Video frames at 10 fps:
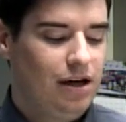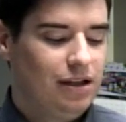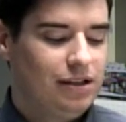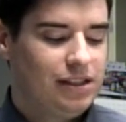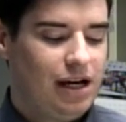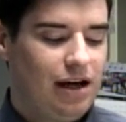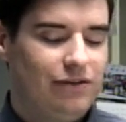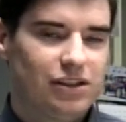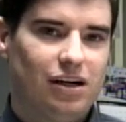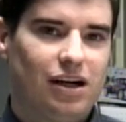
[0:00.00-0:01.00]
the
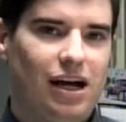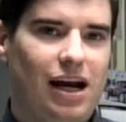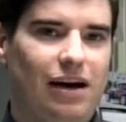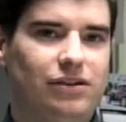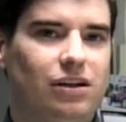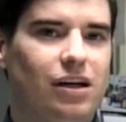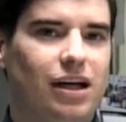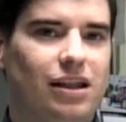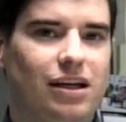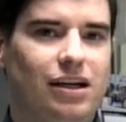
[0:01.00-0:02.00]
CIF is going to kind of have to look
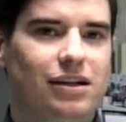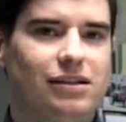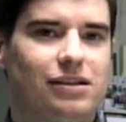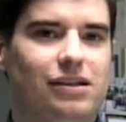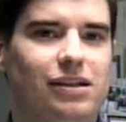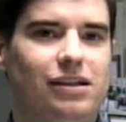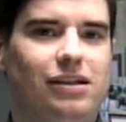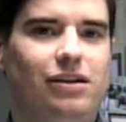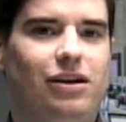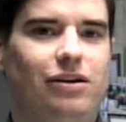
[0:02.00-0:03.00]
at things, see,
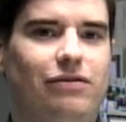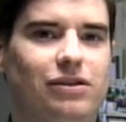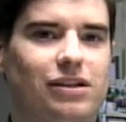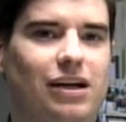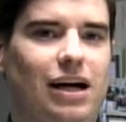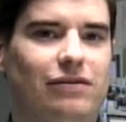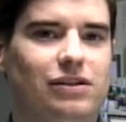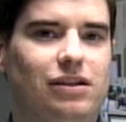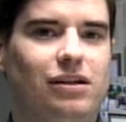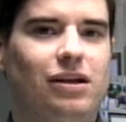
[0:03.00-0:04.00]
if there's going to have
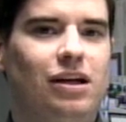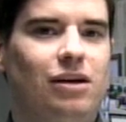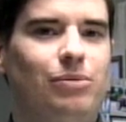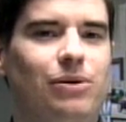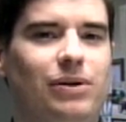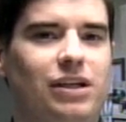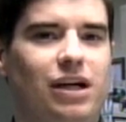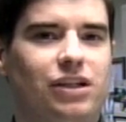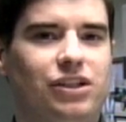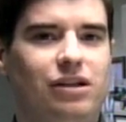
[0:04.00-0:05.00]
to be a
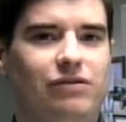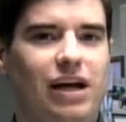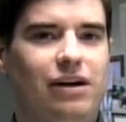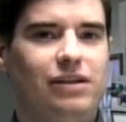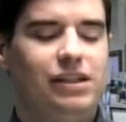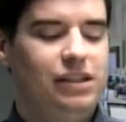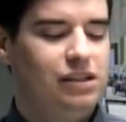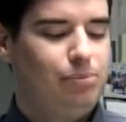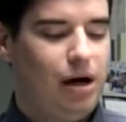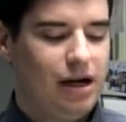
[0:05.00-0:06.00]
reduction of guaranteed
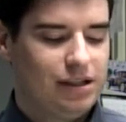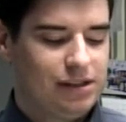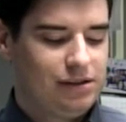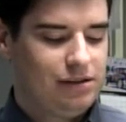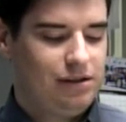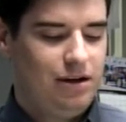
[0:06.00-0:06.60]
spots,